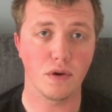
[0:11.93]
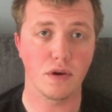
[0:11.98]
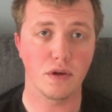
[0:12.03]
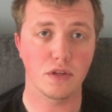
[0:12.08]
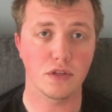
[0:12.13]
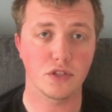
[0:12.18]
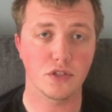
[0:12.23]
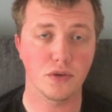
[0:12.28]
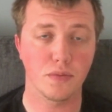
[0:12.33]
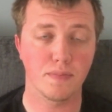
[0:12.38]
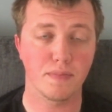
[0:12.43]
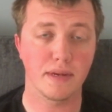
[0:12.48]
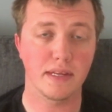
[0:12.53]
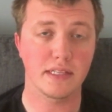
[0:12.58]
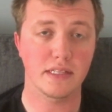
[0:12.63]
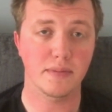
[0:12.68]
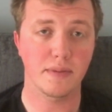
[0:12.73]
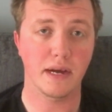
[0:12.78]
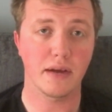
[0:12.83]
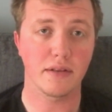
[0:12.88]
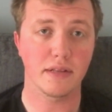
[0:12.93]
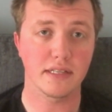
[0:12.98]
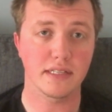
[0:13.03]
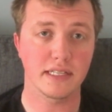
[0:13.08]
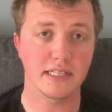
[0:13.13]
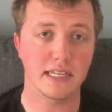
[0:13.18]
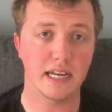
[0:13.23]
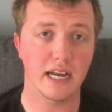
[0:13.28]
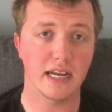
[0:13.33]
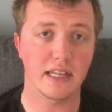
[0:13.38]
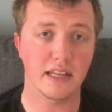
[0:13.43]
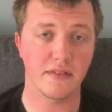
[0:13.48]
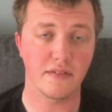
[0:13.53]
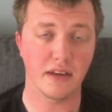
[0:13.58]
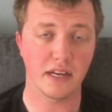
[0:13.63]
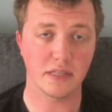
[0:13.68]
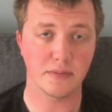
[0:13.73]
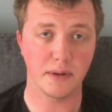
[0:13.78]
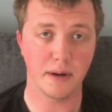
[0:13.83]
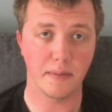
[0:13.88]
some bits about the Society of
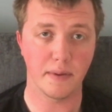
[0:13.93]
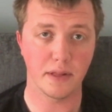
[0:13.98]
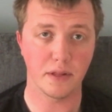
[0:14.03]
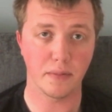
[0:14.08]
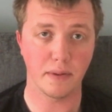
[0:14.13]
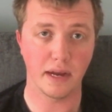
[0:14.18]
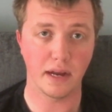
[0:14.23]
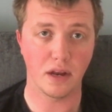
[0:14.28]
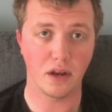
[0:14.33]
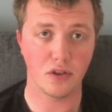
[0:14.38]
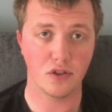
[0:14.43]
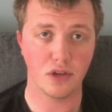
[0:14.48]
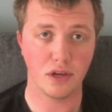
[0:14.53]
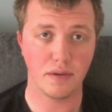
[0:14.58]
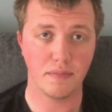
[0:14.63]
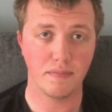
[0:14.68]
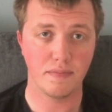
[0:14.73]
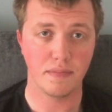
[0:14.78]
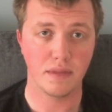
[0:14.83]
Experimental Biology,